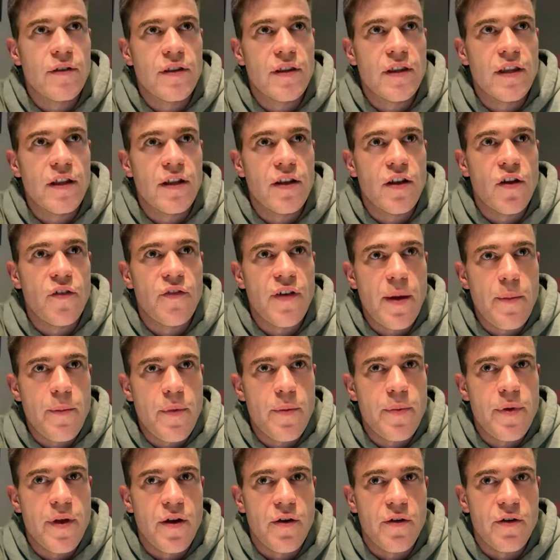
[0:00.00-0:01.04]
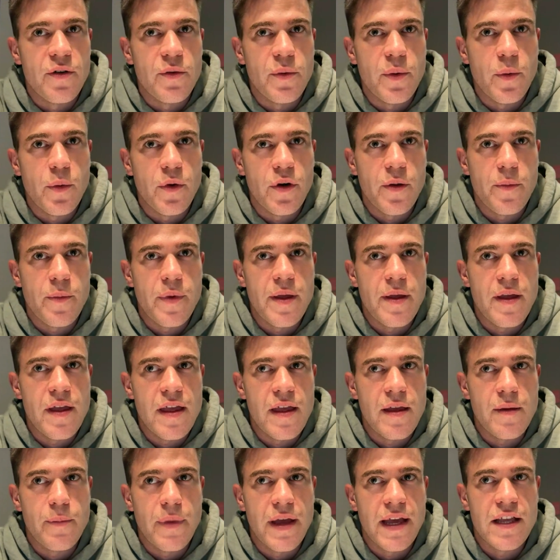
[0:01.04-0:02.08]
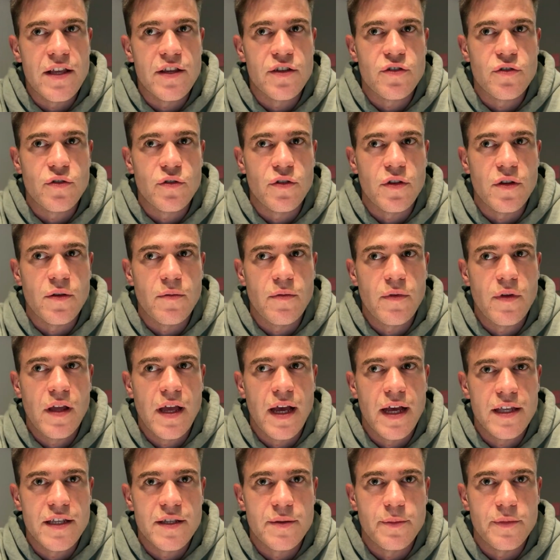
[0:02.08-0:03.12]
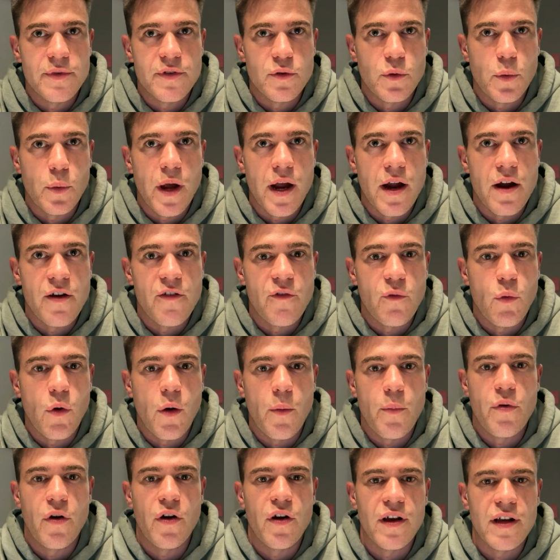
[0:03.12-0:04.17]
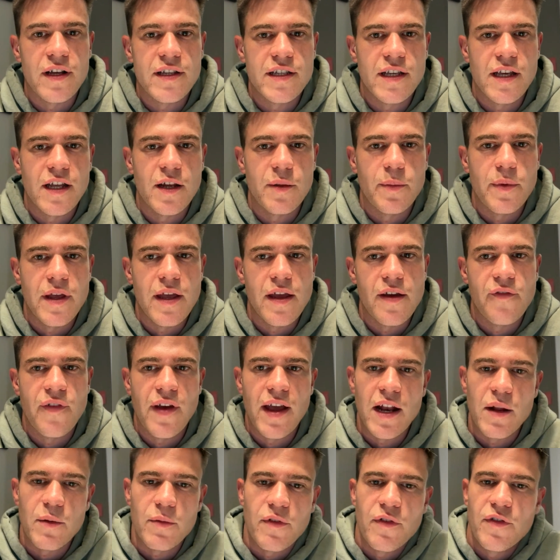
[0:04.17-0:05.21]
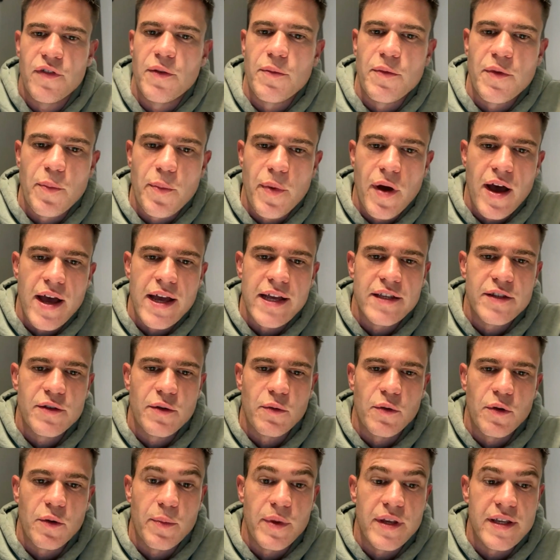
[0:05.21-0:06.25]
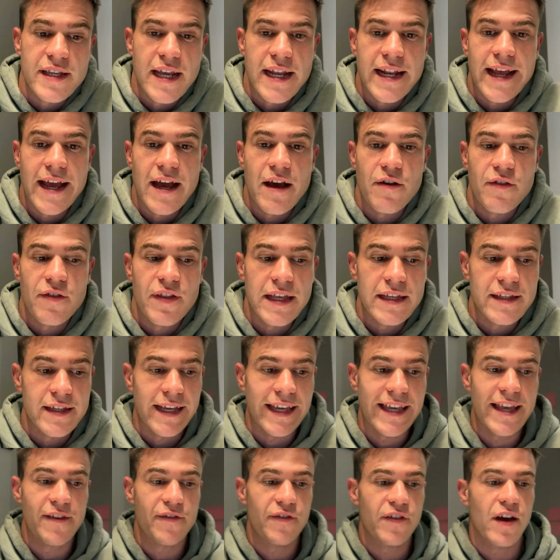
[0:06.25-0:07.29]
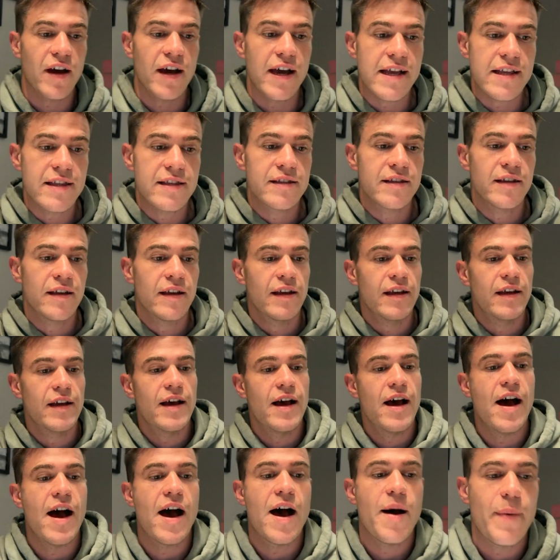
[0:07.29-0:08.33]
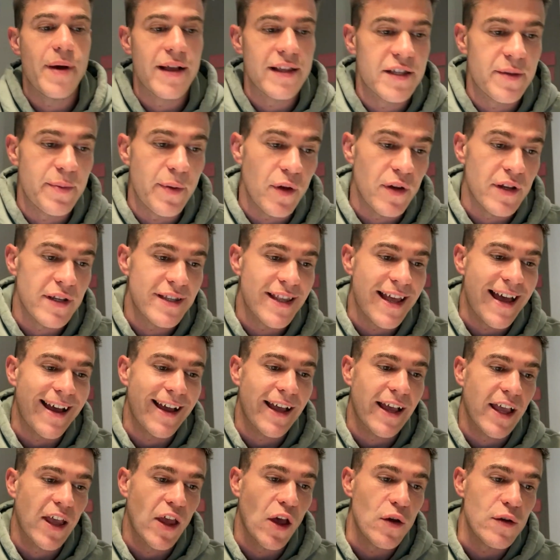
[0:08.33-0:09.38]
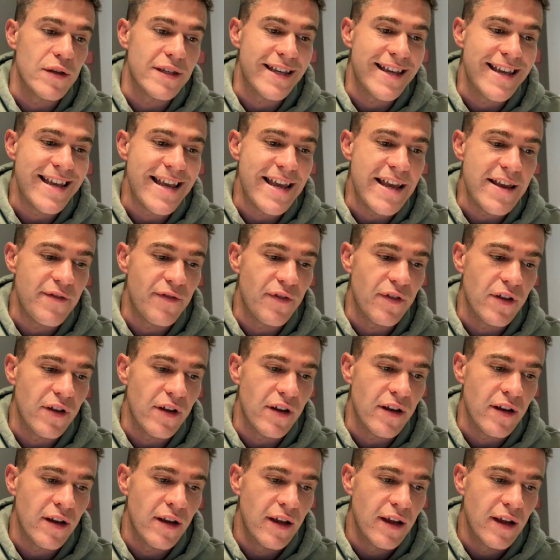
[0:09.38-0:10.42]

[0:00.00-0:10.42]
the November period, we want to be making sure that customers are aware of what products are going to be available for them to buy. So we want to be sending out things like gift guides. And to be honest, that goes even